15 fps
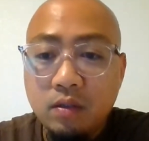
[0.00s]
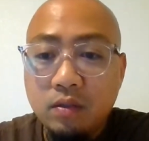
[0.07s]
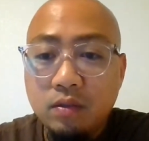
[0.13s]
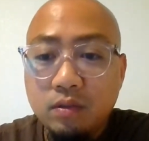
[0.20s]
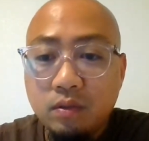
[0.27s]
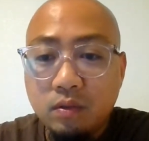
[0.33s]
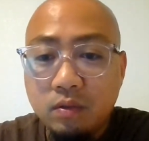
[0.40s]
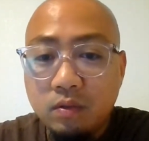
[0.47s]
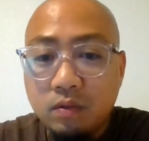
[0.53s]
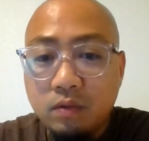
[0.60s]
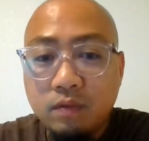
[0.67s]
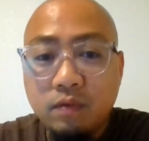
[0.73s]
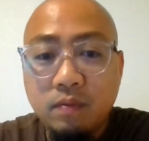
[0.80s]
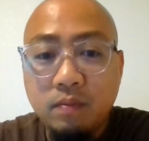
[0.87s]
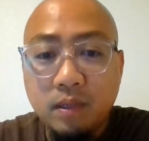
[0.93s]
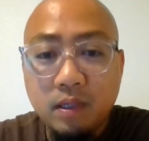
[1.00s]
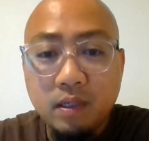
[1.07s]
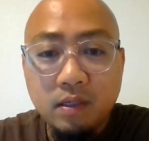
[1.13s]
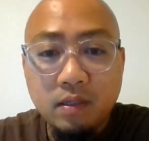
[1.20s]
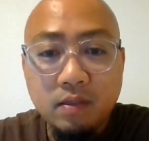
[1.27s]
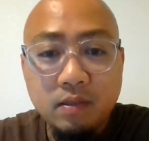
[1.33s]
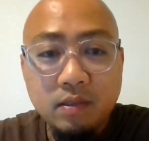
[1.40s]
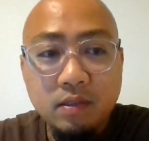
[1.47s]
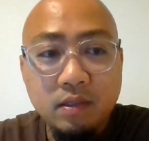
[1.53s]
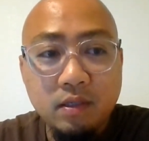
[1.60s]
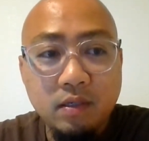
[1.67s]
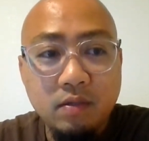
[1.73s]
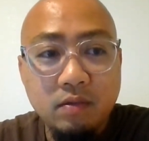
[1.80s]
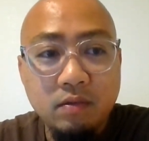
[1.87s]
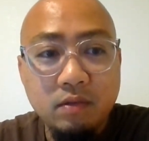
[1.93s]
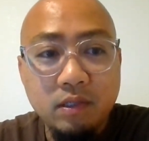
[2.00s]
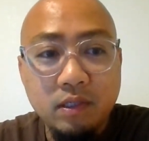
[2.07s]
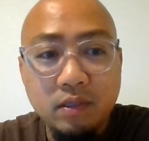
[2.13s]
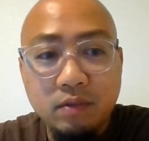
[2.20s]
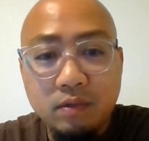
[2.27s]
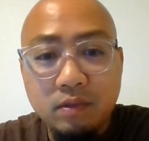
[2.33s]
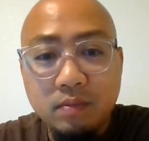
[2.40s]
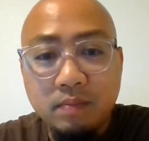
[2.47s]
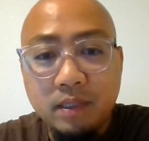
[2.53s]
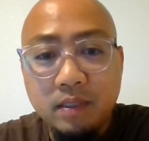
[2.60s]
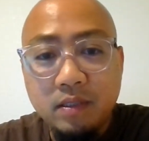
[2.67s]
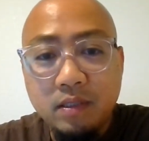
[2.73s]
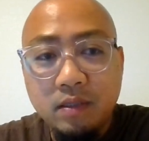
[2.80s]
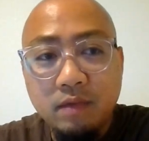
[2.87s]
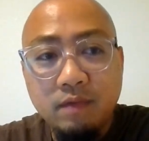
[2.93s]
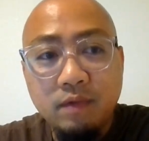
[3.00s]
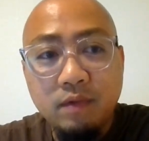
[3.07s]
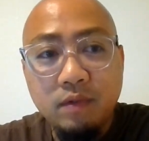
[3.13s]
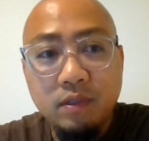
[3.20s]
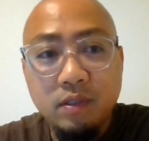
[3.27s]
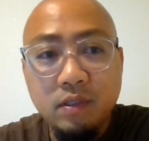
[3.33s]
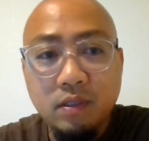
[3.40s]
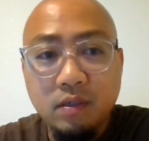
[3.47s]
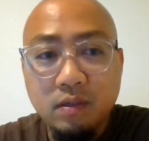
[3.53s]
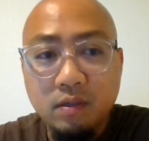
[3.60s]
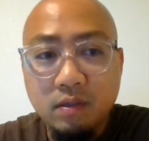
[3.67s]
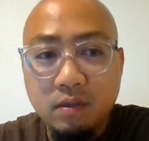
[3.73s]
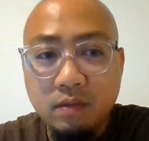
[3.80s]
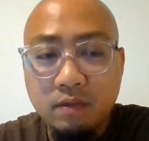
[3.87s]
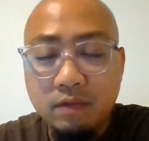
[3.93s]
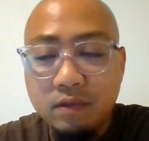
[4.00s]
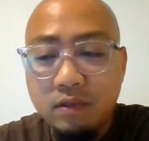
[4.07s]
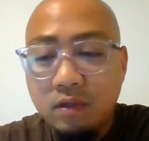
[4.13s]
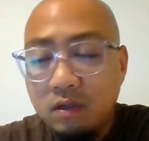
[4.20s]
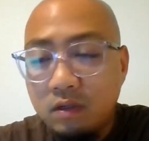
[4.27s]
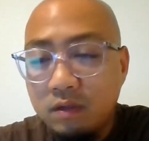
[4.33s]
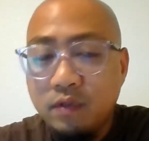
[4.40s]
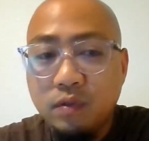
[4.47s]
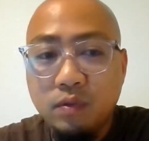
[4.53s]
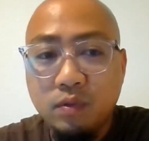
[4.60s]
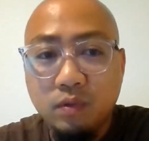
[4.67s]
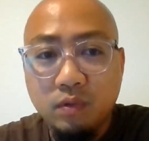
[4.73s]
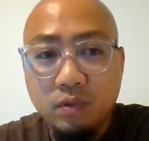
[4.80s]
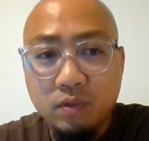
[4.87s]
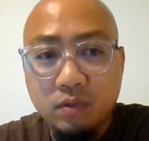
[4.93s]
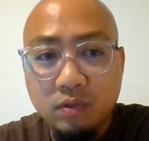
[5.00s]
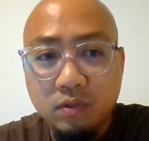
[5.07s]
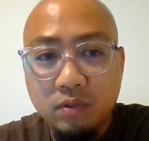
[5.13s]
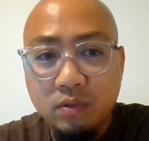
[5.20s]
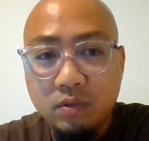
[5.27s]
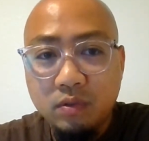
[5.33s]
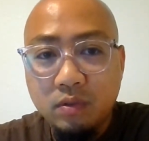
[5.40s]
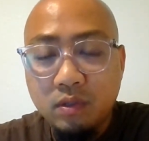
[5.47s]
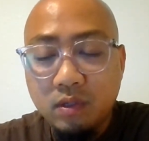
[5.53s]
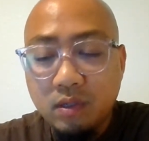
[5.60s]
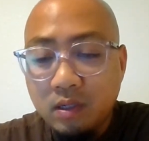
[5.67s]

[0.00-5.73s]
So for my channel, it was basically focusing on photography tutorials.